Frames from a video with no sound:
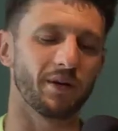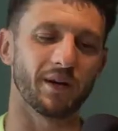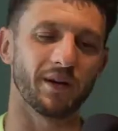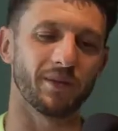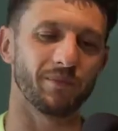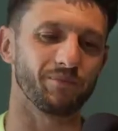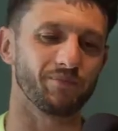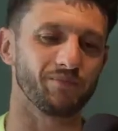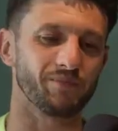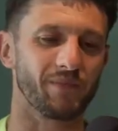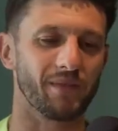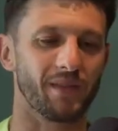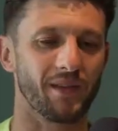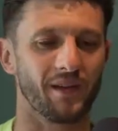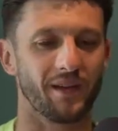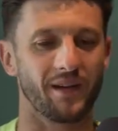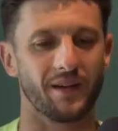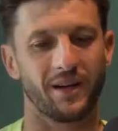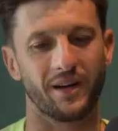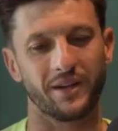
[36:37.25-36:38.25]
But
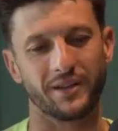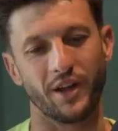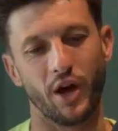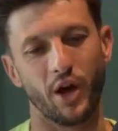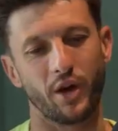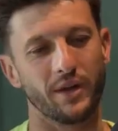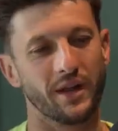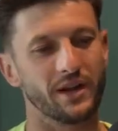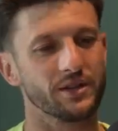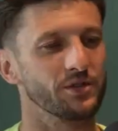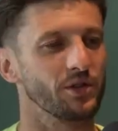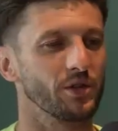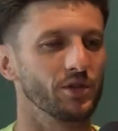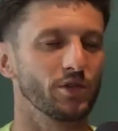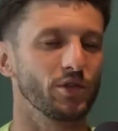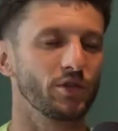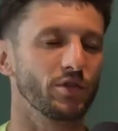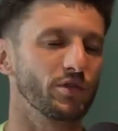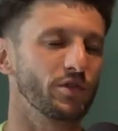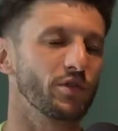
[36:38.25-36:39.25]
I know that's
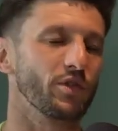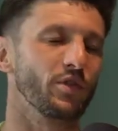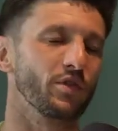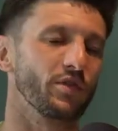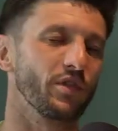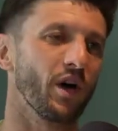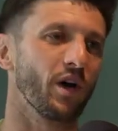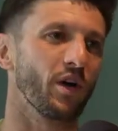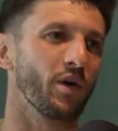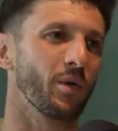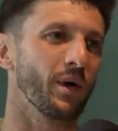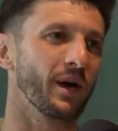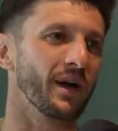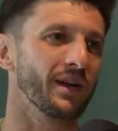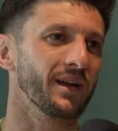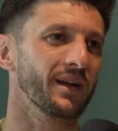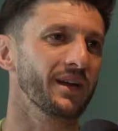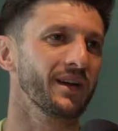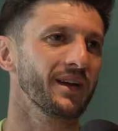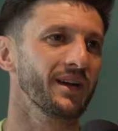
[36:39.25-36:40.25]
not too far
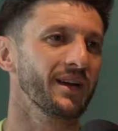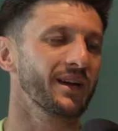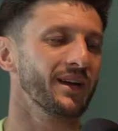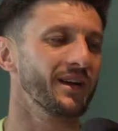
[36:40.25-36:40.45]
away.